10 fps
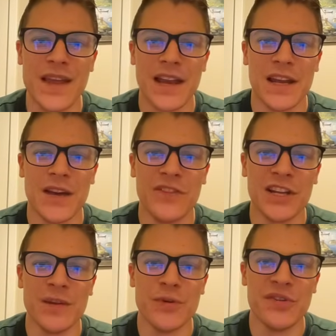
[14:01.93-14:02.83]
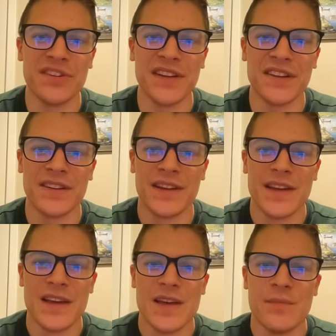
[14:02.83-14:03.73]
And I love the little boosties.
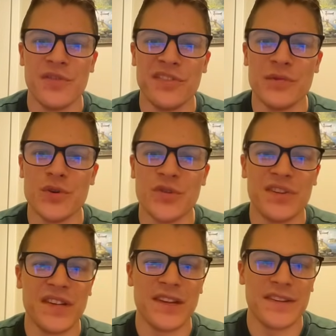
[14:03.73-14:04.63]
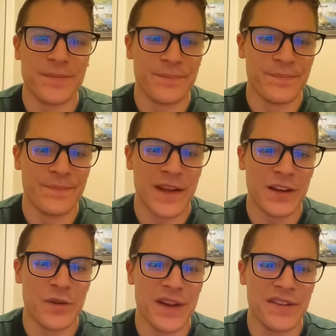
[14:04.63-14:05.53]
Boosty woosties. I
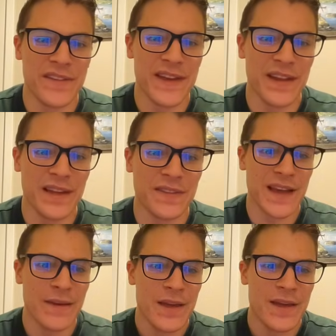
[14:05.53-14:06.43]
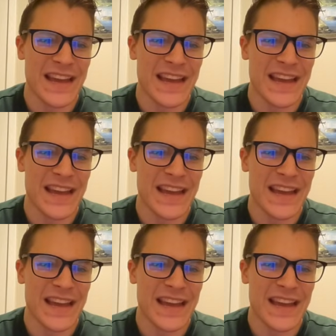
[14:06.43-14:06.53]
don't know why I said that that.